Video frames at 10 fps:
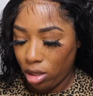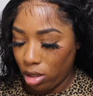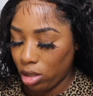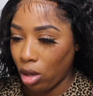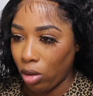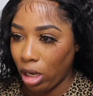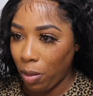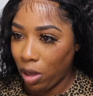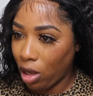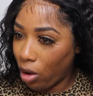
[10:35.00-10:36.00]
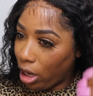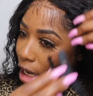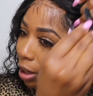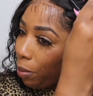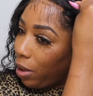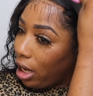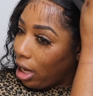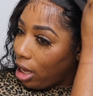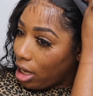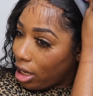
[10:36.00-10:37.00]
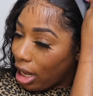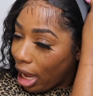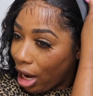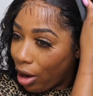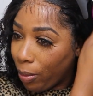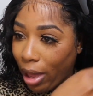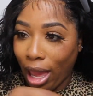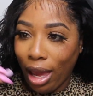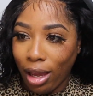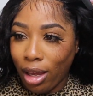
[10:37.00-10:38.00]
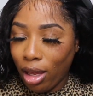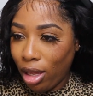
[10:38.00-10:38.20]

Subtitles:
So let me go ahead and pin the hair back.